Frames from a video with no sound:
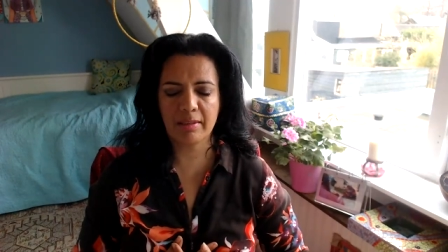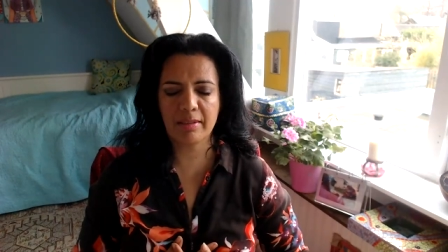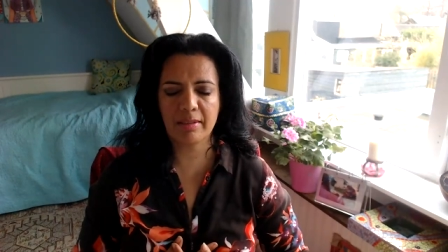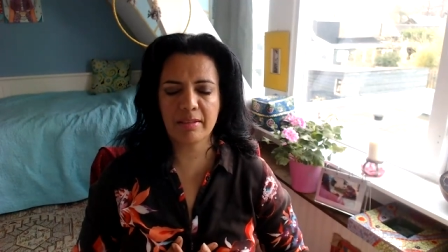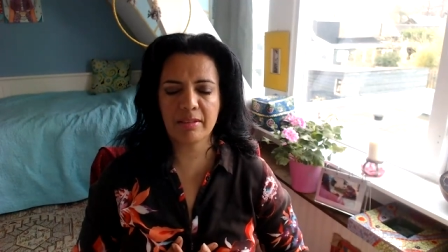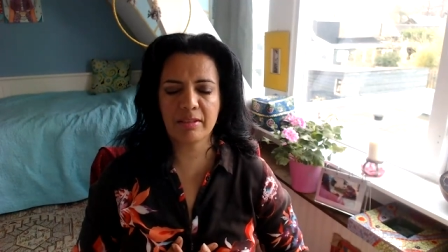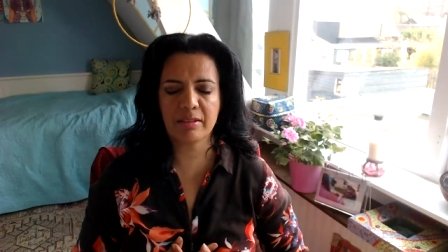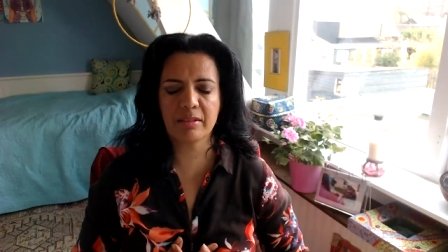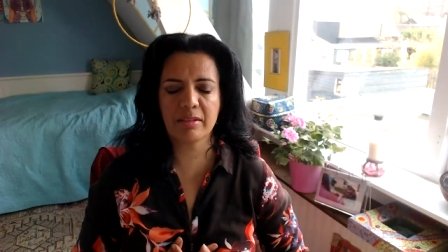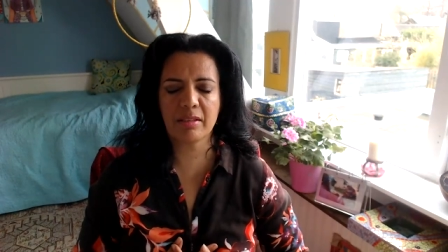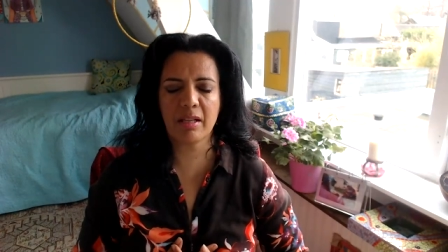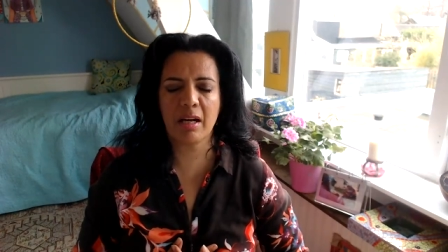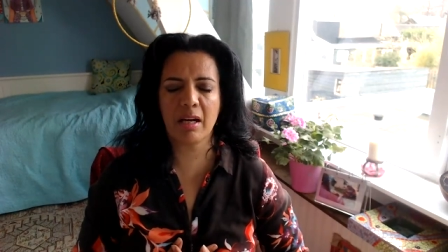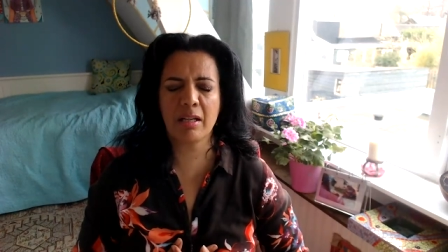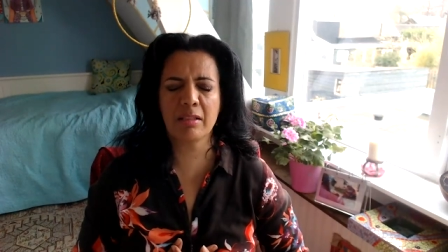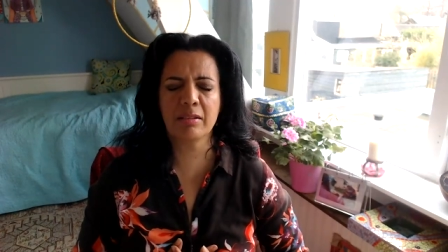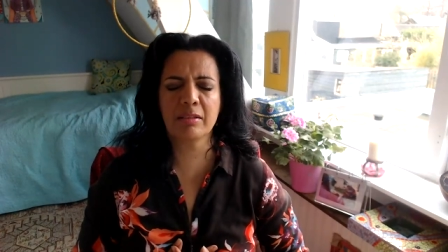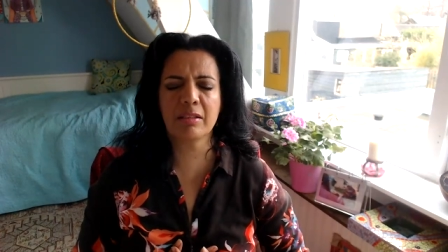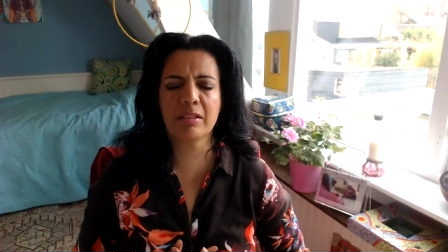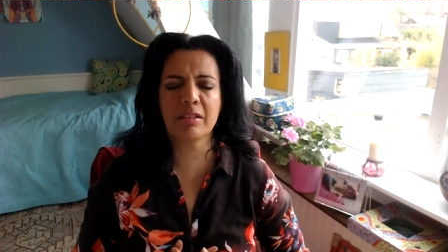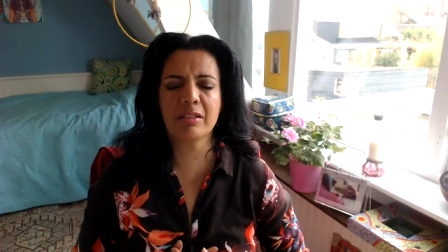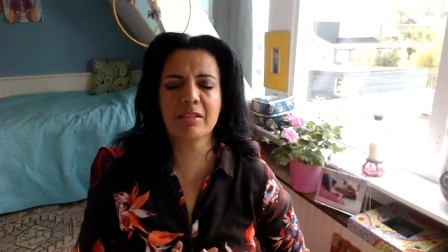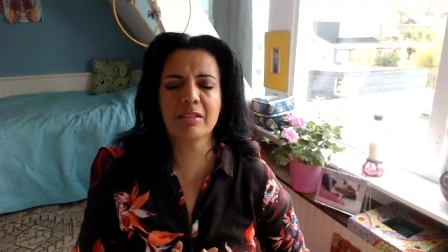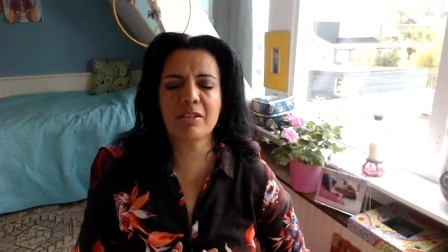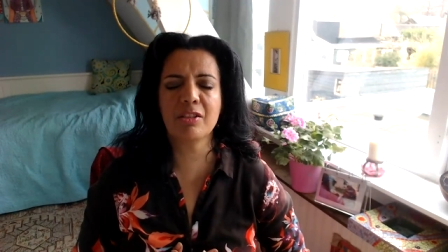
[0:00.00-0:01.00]
this
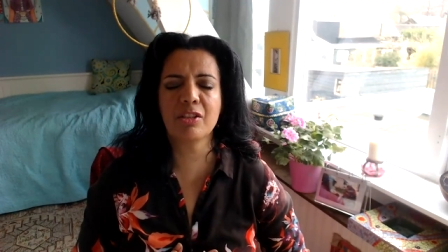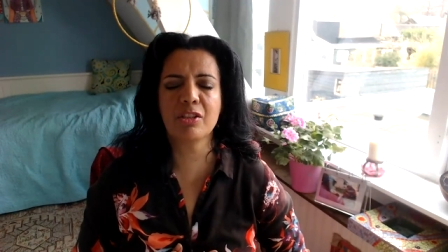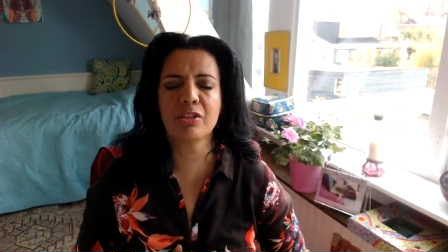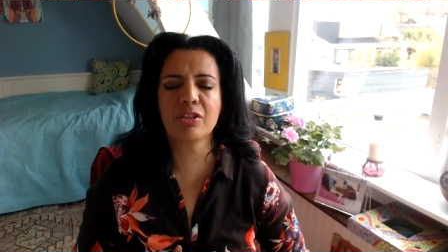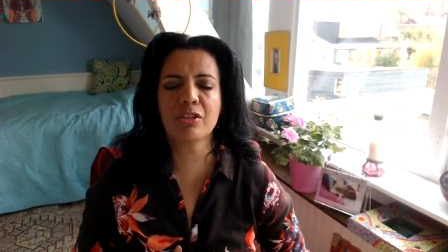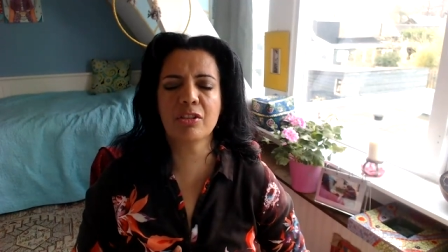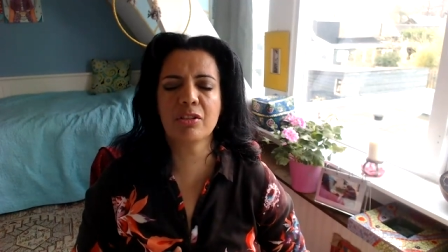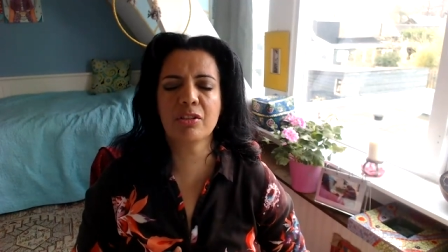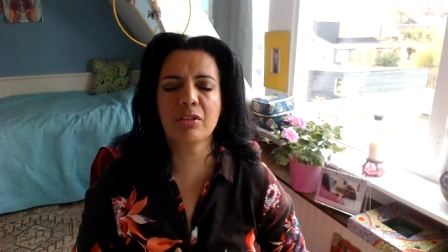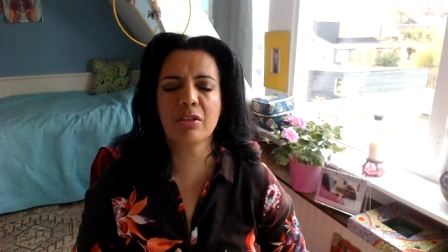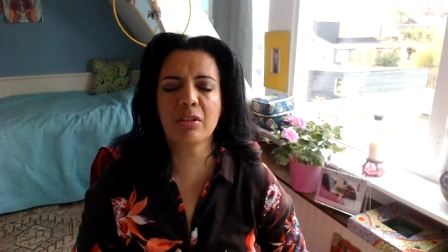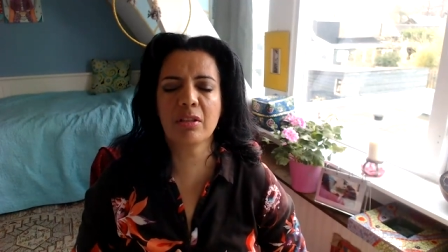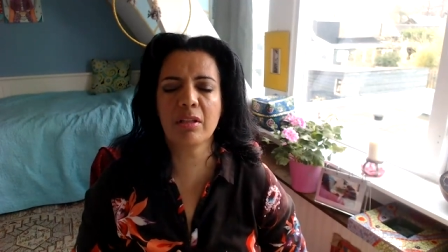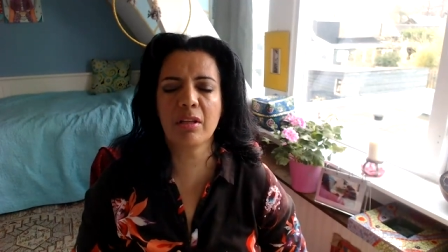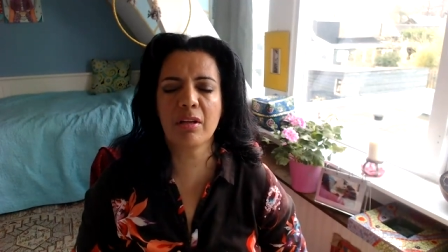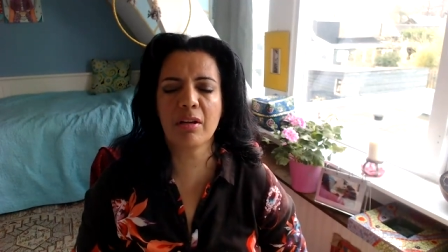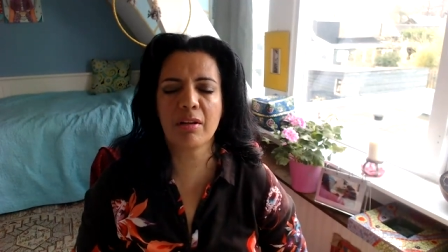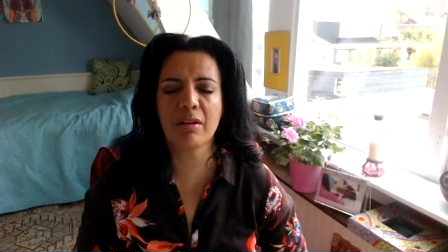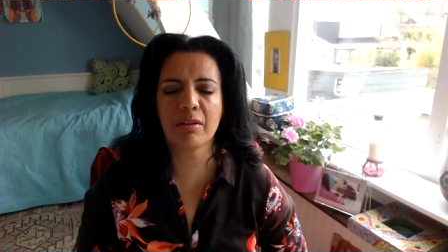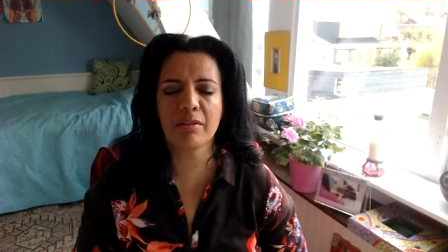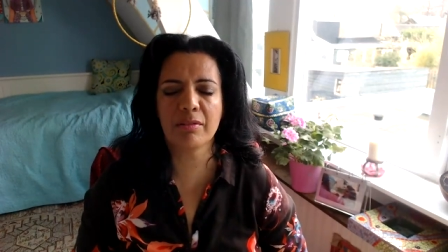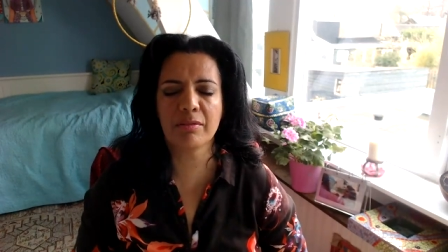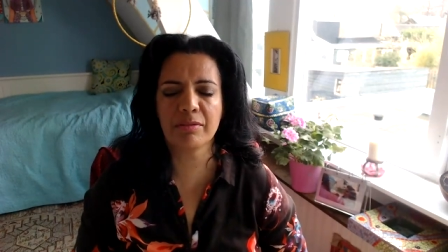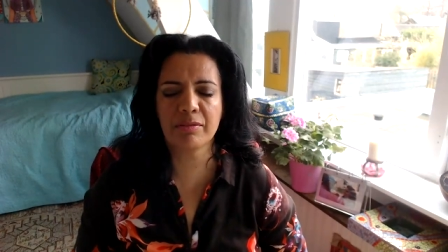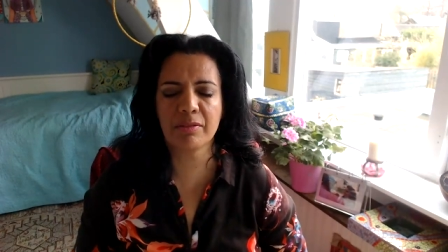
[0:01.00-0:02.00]
unconditional
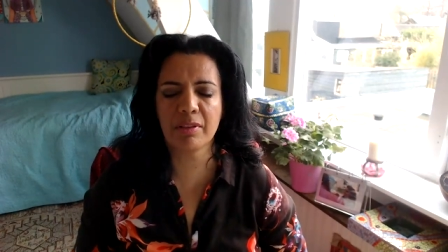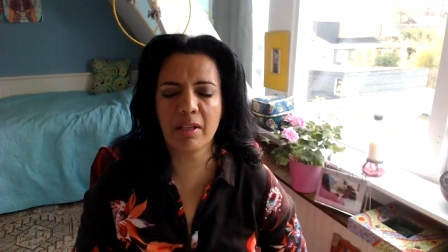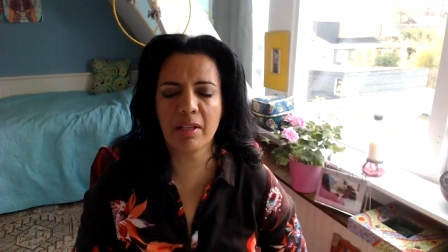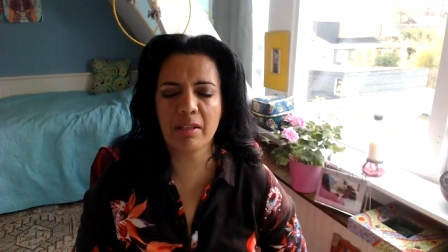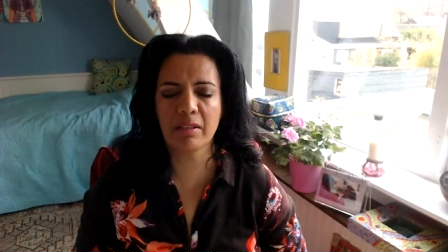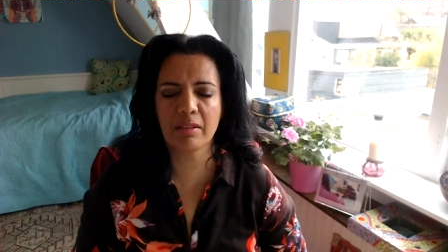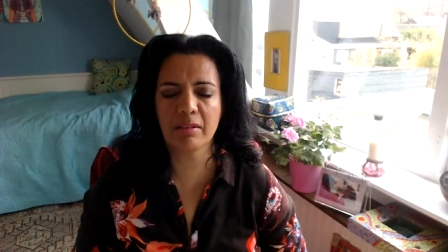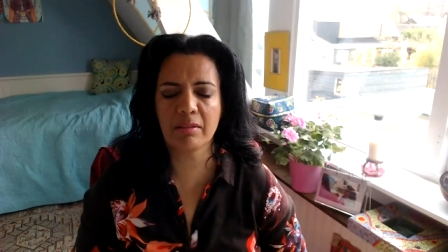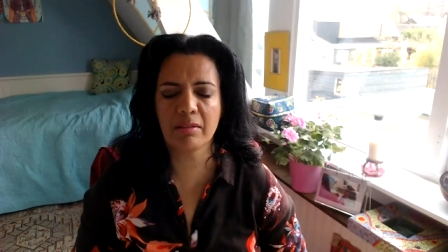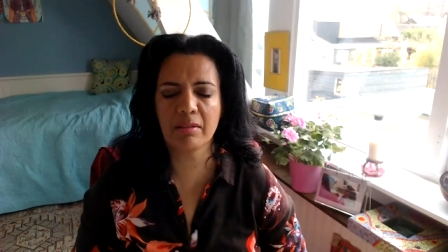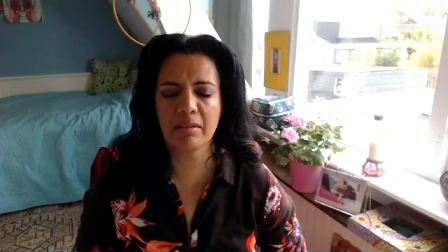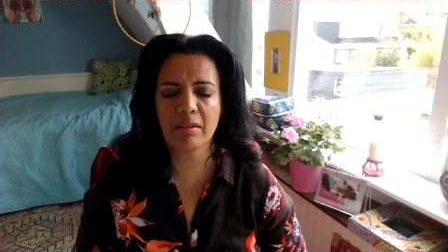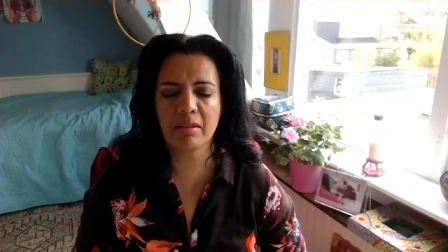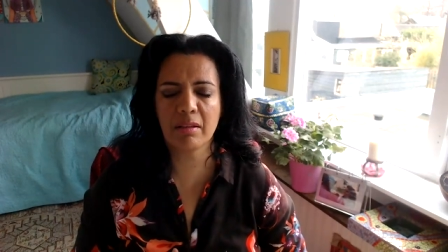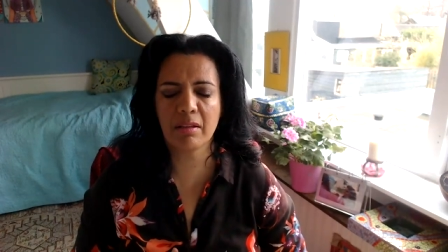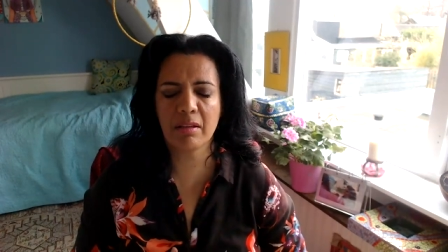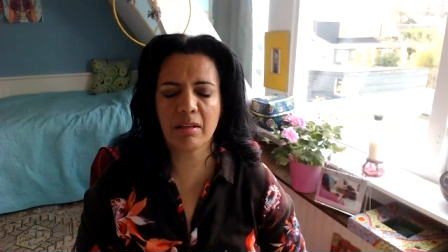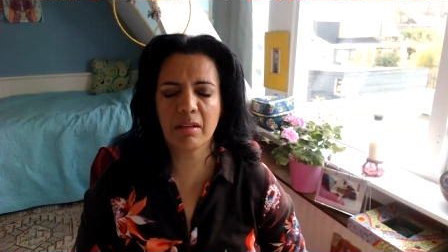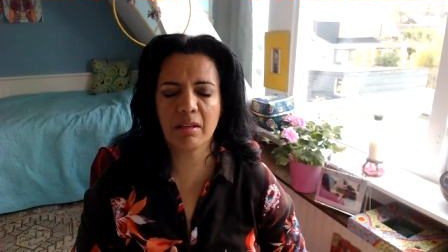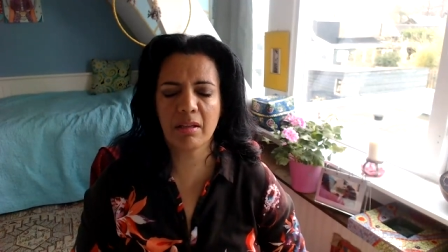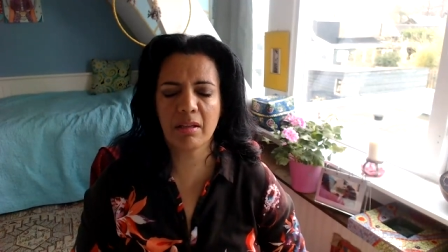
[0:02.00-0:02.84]
love and